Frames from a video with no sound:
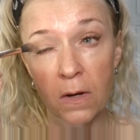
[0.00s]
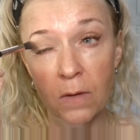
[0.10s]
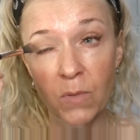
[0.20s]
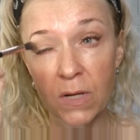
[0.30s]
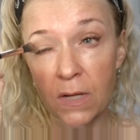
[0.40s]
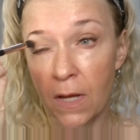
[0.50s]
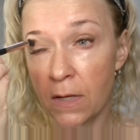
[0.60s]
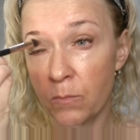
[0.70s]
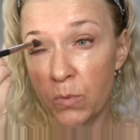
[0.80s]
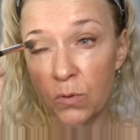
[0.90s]
I'm gonna kind
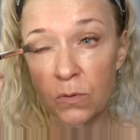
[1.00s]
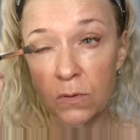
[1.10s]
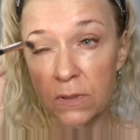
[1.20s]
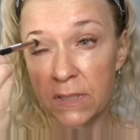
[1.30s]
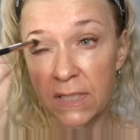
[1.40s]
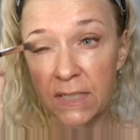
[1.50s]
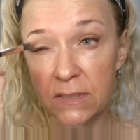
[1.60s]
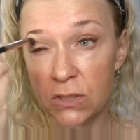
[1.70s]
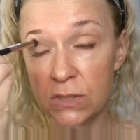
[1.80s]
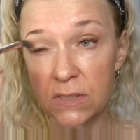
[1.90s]
of pull it in
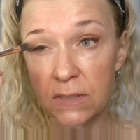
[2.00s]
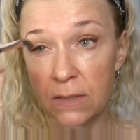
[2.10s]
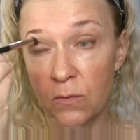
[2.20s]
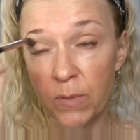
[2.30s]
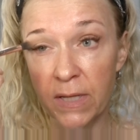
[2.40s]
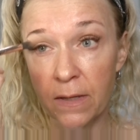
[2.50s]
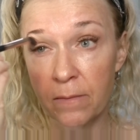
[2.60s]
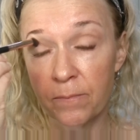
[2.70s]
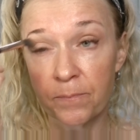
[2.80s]
just a little bit.